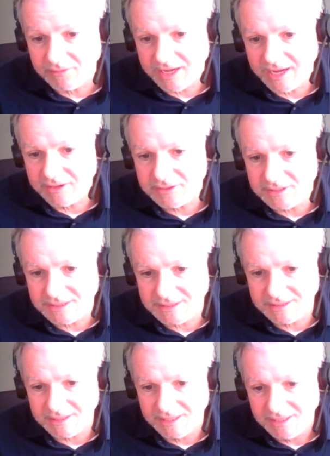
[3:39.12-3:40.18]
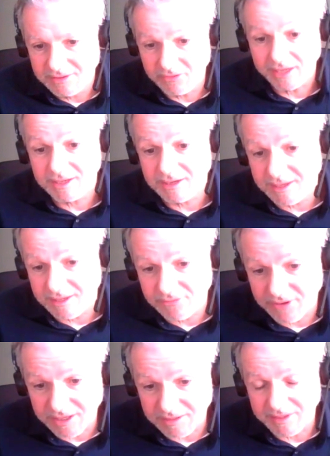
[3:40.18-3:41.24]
where houses regularly flood,